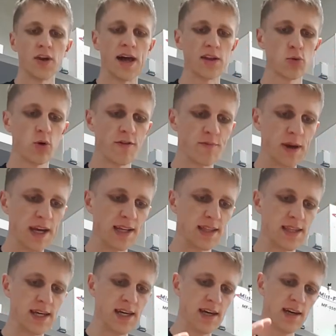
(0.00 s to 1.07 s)
now that we've made
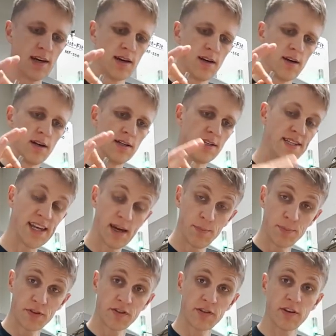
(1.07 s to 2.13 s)
the
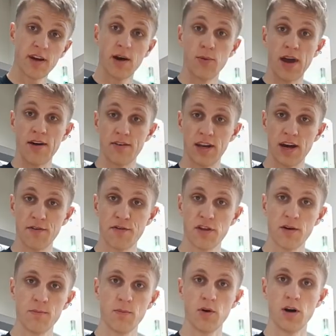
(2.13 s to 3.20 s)
tips and we have enough of
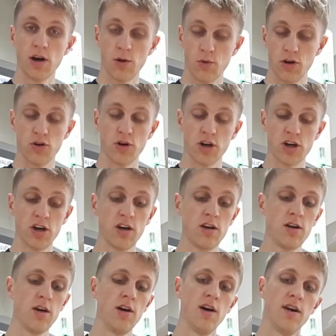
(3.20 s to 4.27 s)
them and we're doing good,
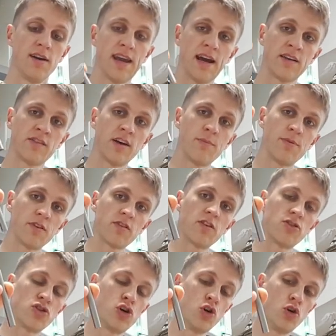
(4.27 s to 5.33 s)
next up is the
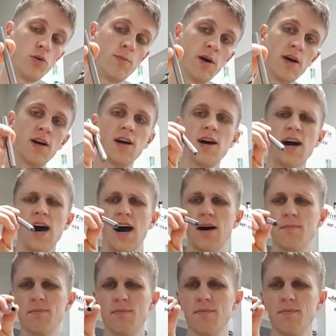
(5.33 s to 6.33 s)
tube. Um,